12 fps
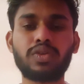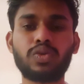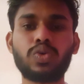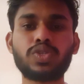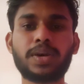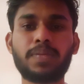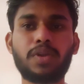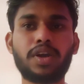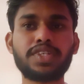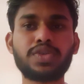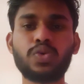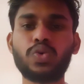those
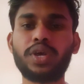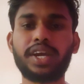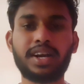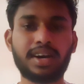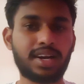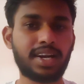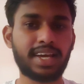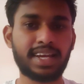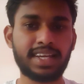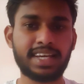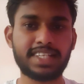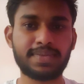employees who incurred
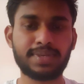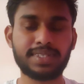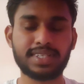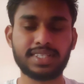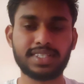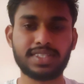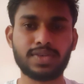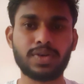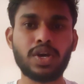any expenses.